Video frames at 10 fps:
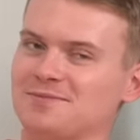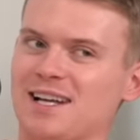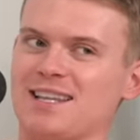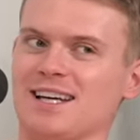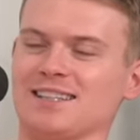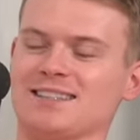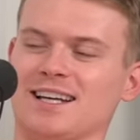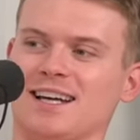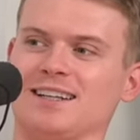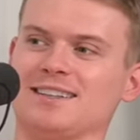And I'd
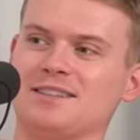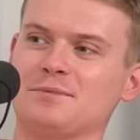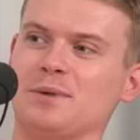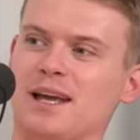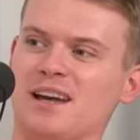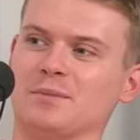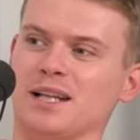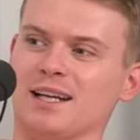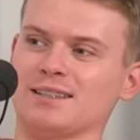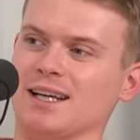say spaghetti
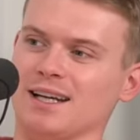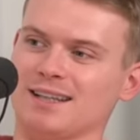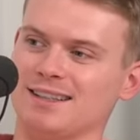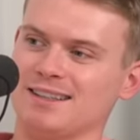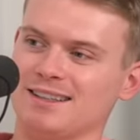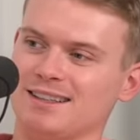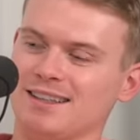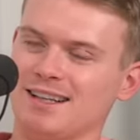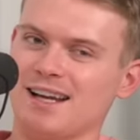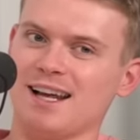Balegde,
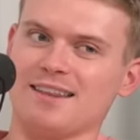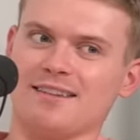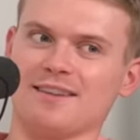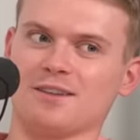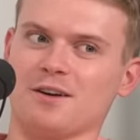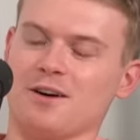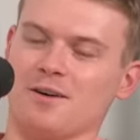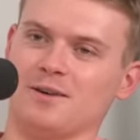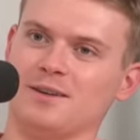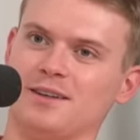and then they'd
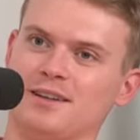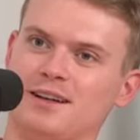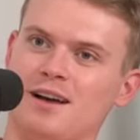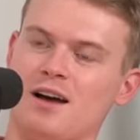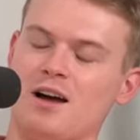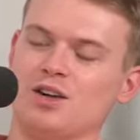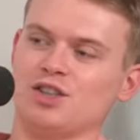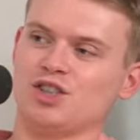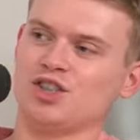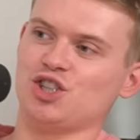go,
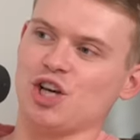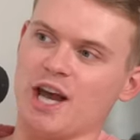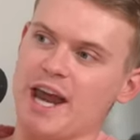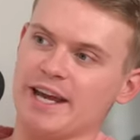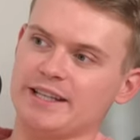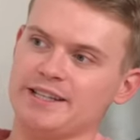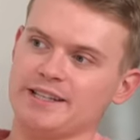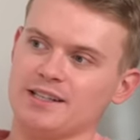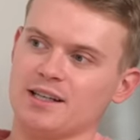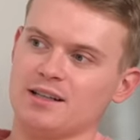
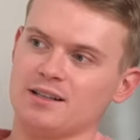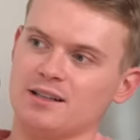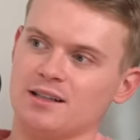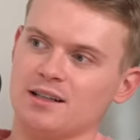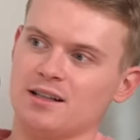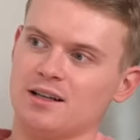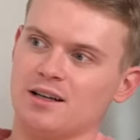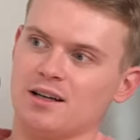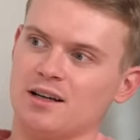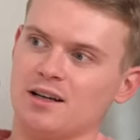shit,
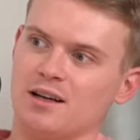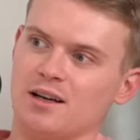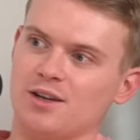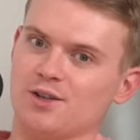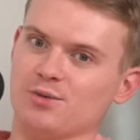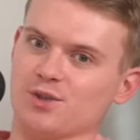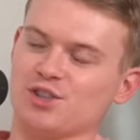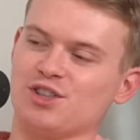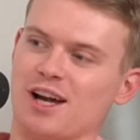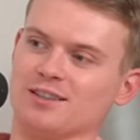you just
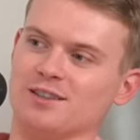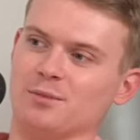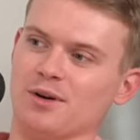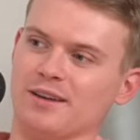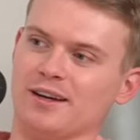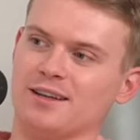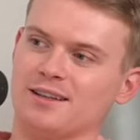shagged your brother.